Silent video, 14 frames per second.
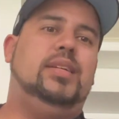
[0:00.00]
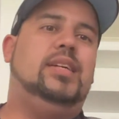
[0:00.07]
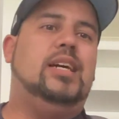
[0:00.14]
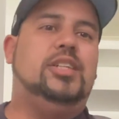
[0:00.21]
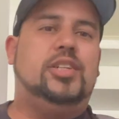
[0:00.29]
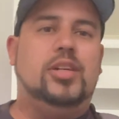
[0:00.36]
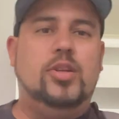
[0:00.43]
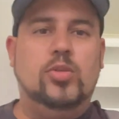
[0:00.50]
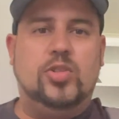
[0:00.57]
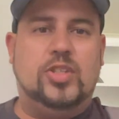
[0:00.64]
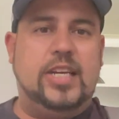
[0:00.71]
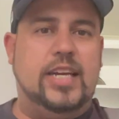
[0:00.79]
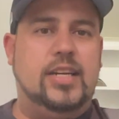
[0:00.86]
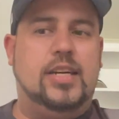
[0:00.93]
You got your little
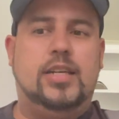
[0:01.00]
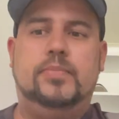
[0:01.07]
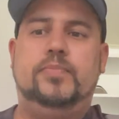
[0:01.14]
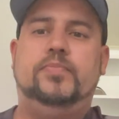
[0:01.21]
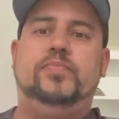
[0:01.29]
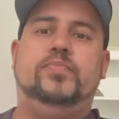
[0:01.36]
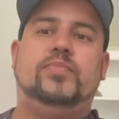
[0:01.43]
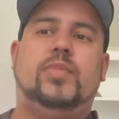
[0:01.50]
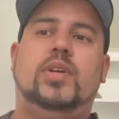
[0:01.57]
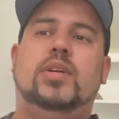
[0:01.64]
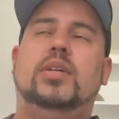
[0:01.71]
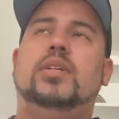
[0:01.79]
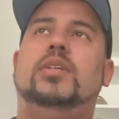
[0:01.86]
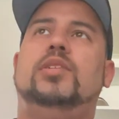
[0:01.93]
setup.
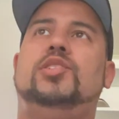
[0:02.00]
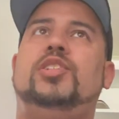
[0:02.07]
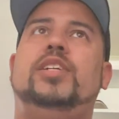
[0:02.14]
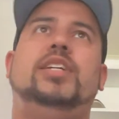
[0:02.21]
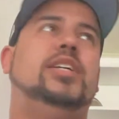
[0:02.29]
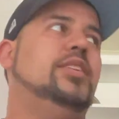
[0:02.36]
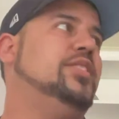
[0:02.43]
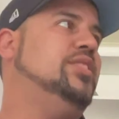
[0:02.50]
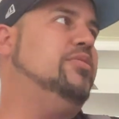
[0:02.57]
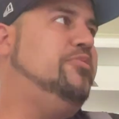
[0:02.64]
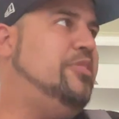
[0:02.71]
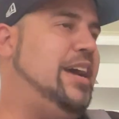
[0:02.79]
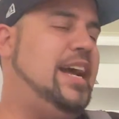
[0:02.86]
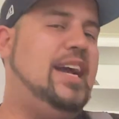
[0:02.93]
Shit hits the
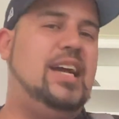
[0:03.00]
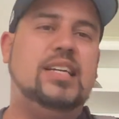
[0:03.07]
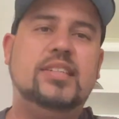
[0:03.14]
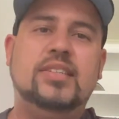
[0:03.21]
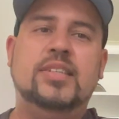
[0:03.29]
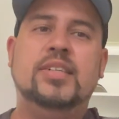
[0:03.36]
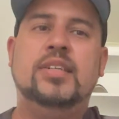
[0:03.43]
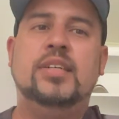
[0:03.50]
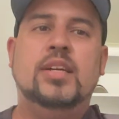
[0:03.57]
fan.